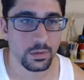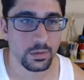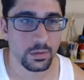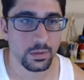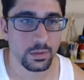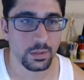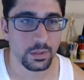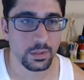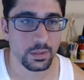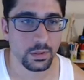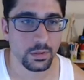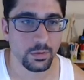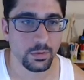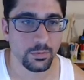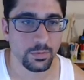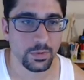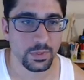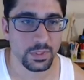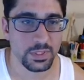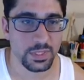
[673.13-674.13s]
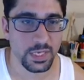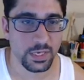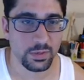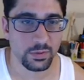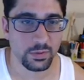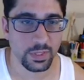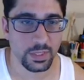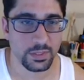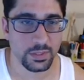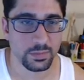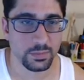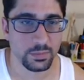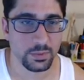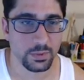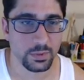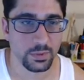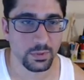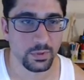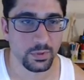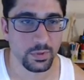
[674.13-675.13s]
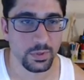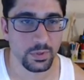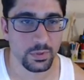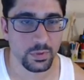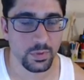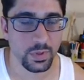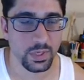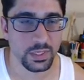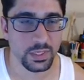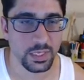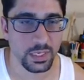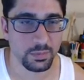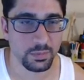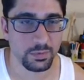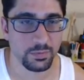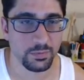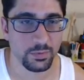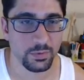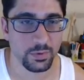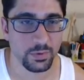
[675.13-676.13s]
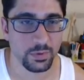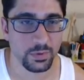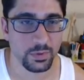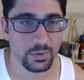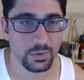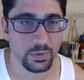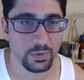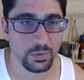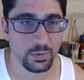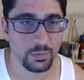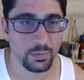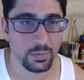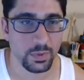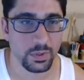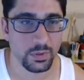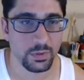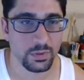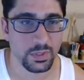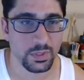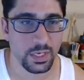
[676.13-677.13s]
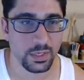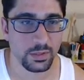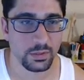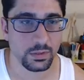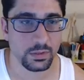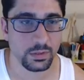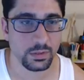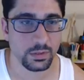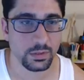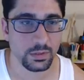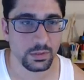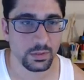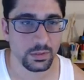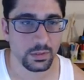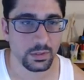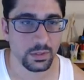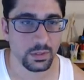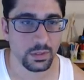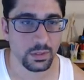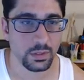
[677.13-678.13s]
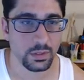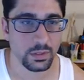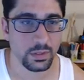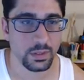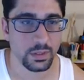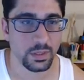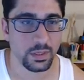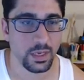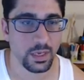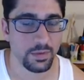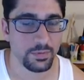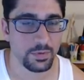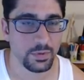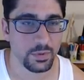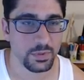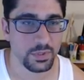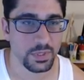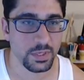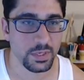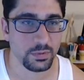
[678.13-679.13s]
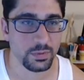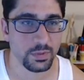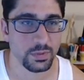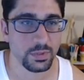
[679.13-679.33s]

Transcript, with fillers: Alright, ah. Hopefully his tackle gets him. Oh no, he used quick attack before. We could use tackle. We're dead. Ivysaur's out.